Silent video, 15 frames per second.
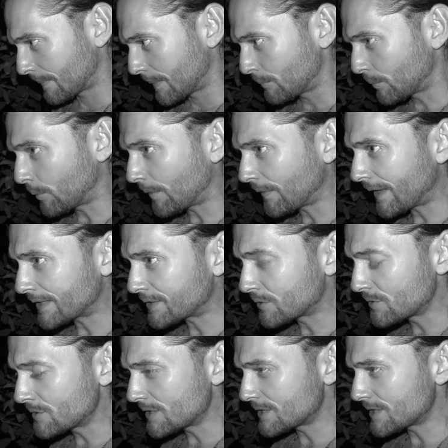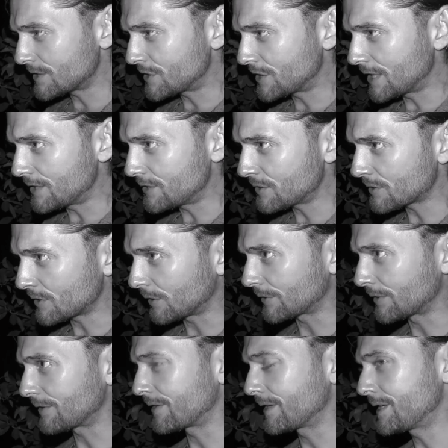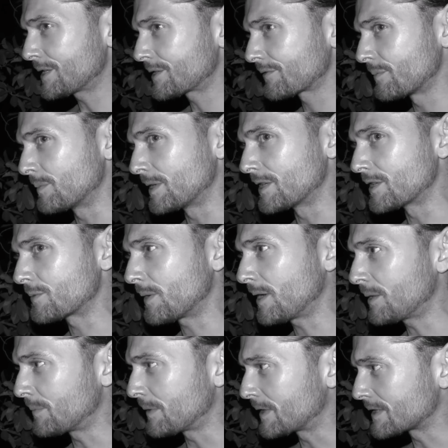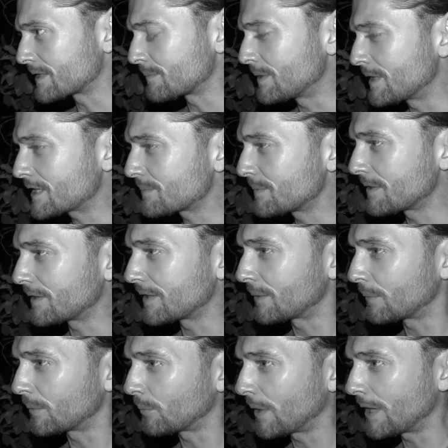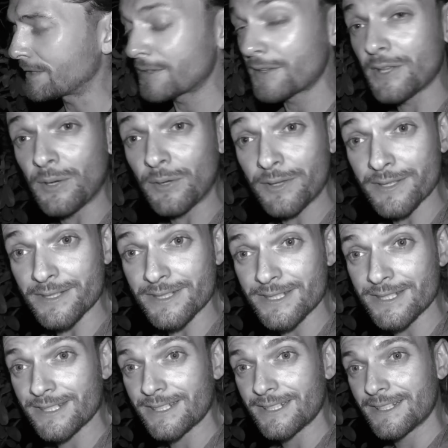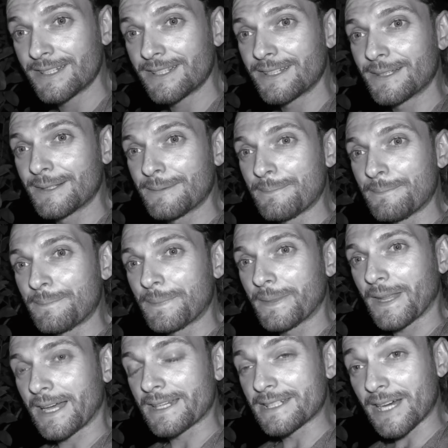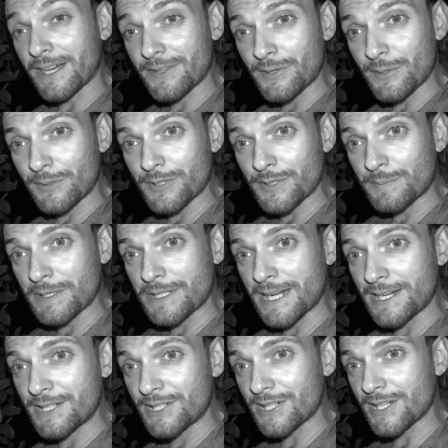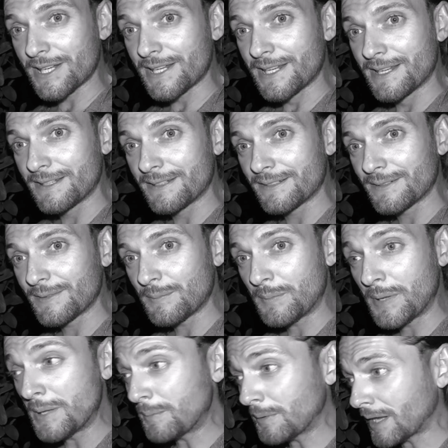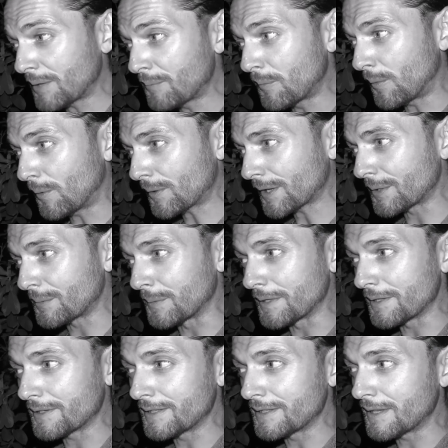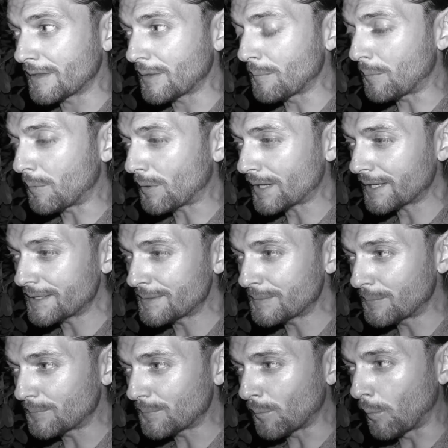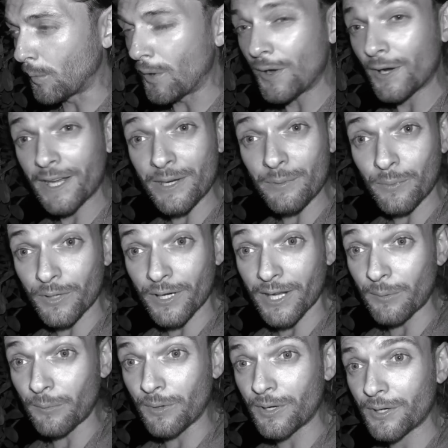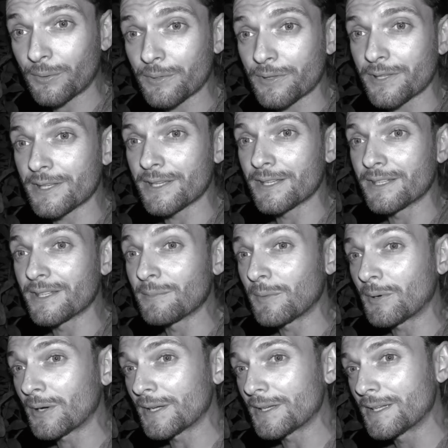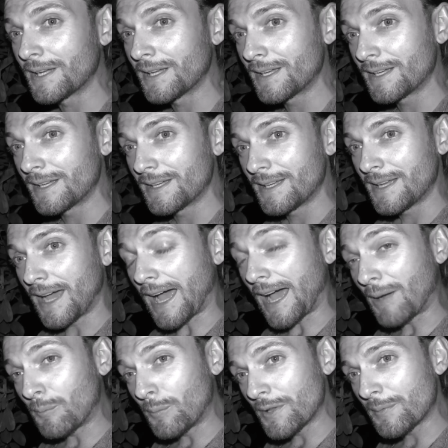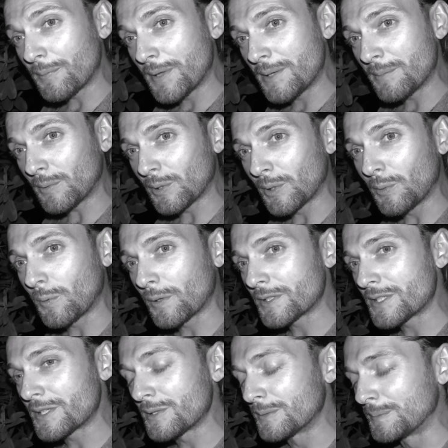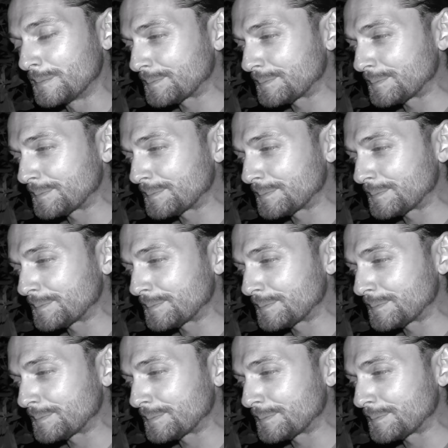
But what that does is it changes a lot of things for me as well, because it makes me think, well, where are the others? And are the others potentially people I'm walking with? And the more I work in what I work with here, and the more I am with people who want to